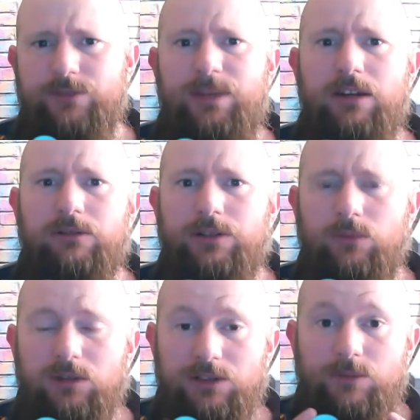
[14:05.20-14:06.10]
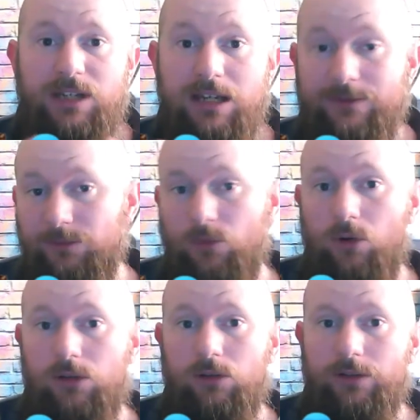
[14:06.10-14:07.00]
beard and you want it to be even
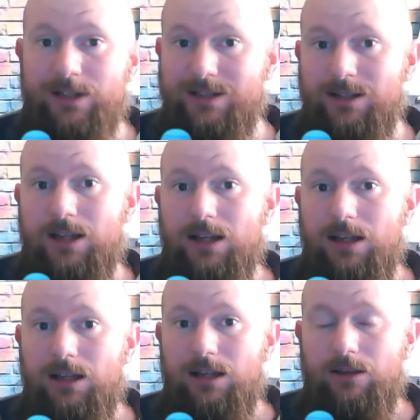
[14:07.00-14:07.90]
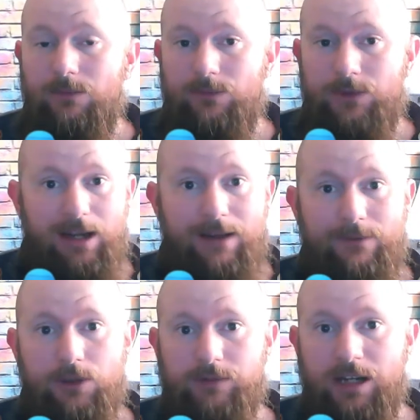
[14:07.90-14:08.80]
more glorious, they
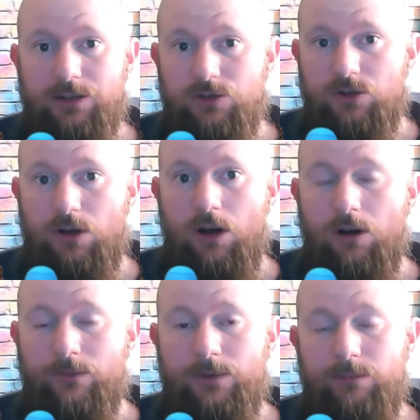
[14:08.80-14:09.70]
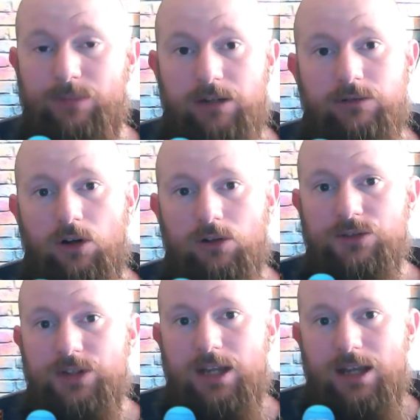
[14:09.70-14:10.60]
have their range of beard
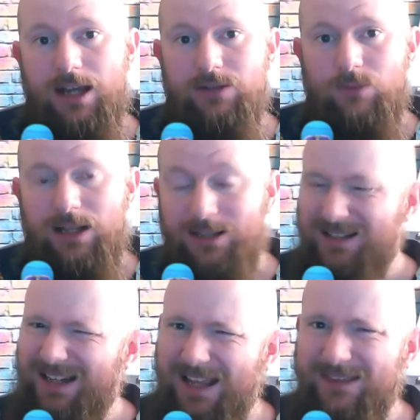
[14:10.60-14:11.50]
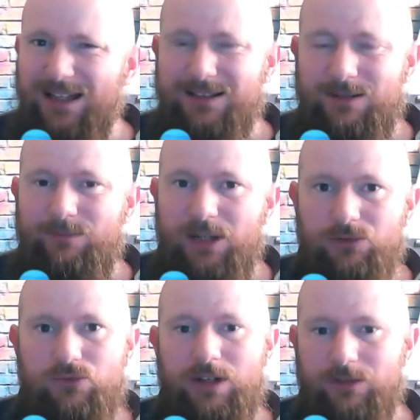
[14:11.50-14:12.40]
oils, as well as, again, that
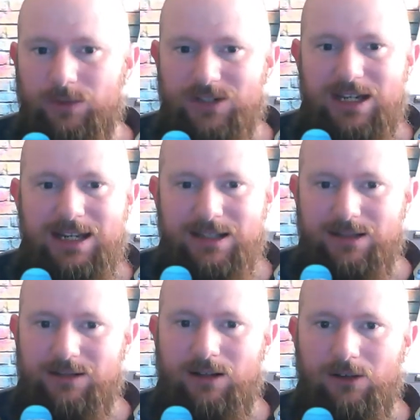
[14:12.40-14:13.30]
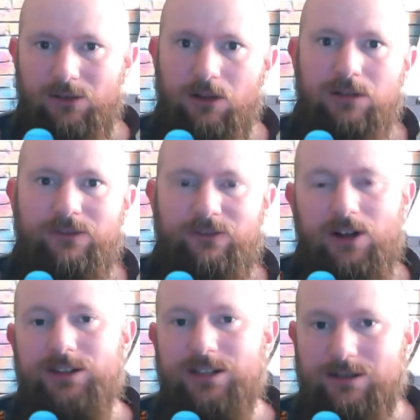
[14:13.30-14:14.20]
beard straightener, which is a lot of
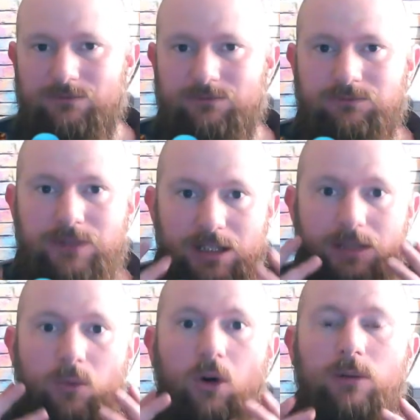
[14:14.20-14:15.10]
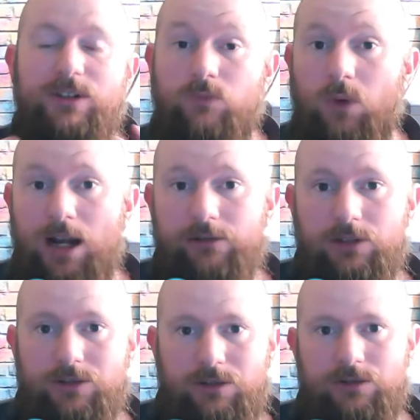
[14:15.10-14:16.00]
fun. It's really warm, it's
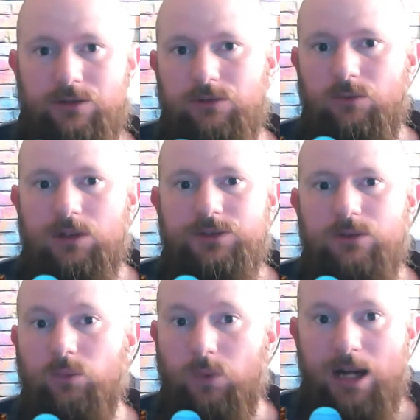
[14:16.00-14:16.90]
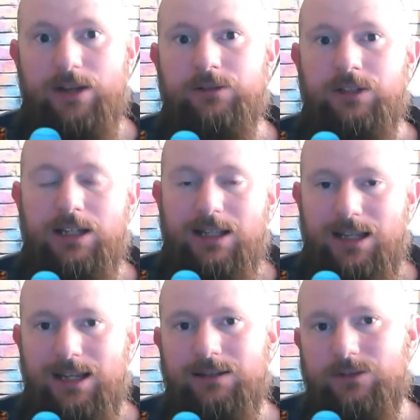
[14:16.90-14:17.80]
wireless, because who wants wired
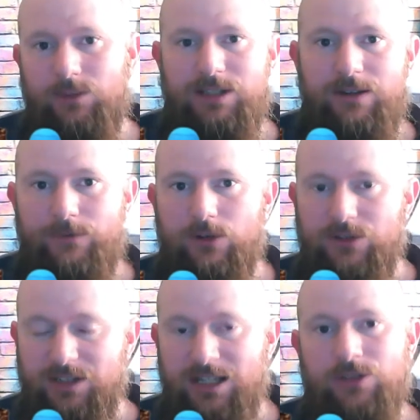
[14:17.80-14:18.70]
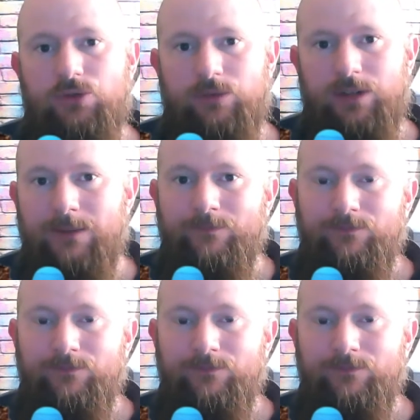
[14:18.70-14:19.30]
in the 21st century